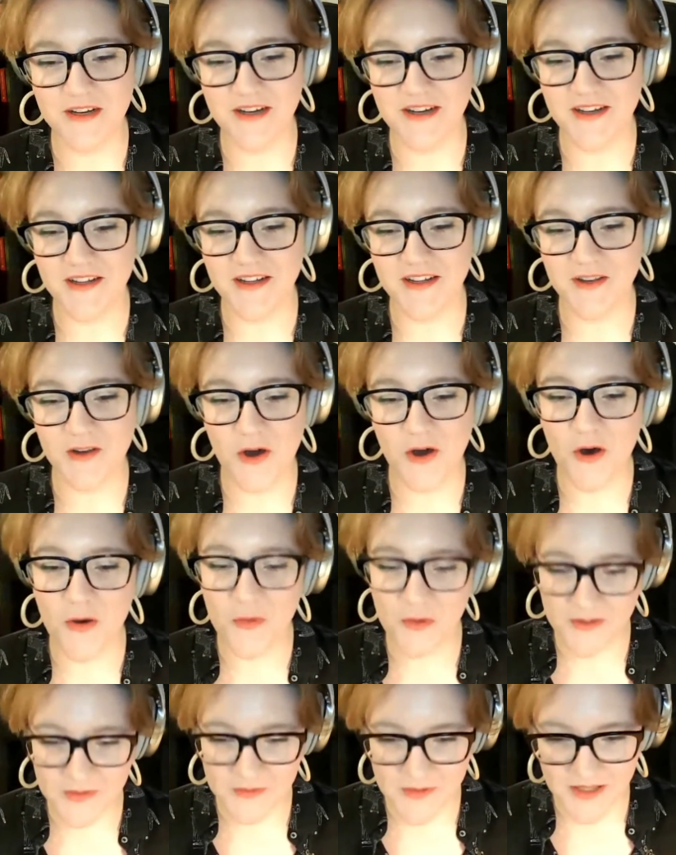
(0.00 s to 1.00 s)
You're
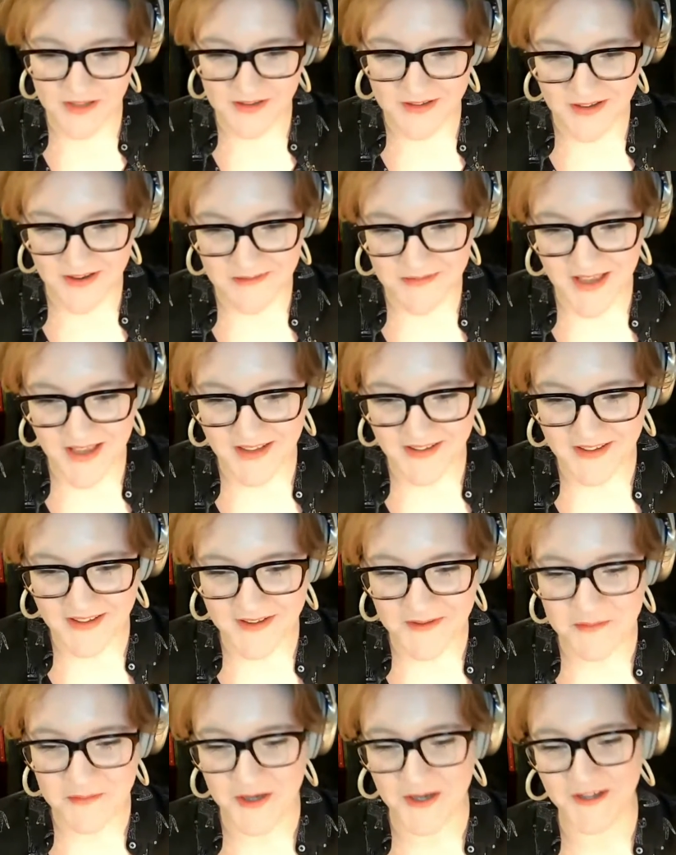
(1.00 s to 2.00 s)
always welcome. And on
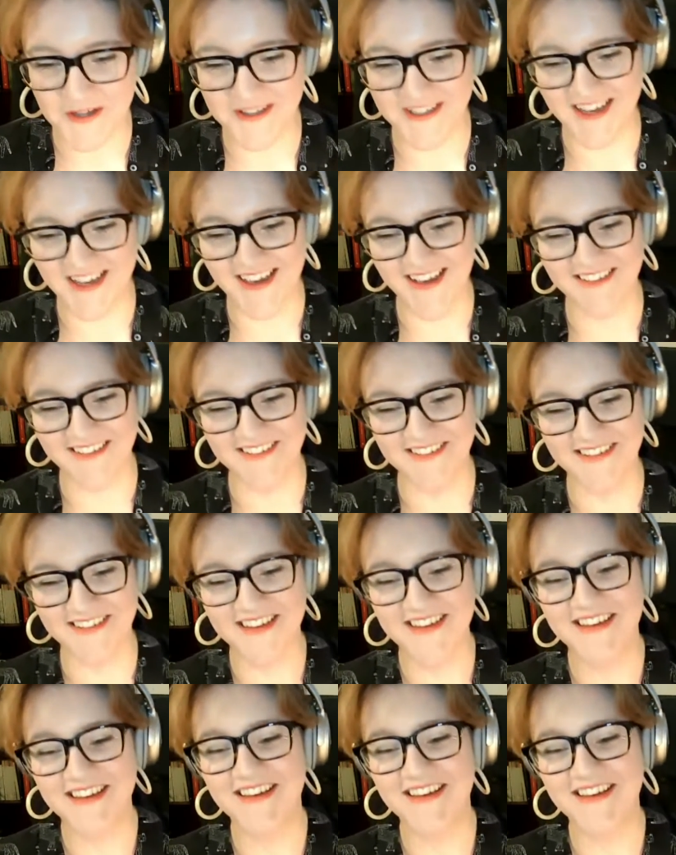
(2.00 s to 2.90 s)
the podcast,